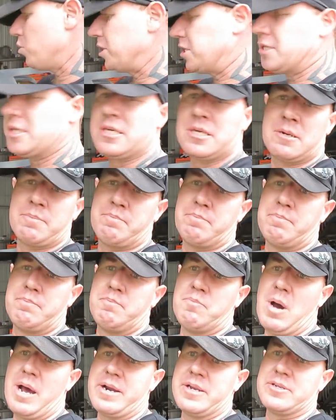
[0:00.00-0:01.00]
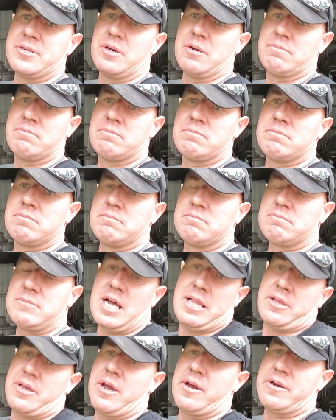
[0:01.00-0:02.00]
which one is on.
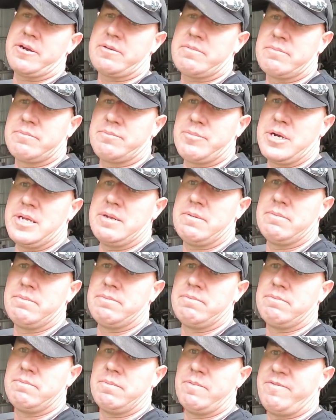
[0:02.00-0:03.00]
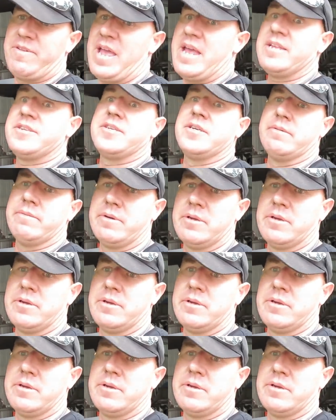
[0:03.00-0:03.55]
Color coded. Pretty fancy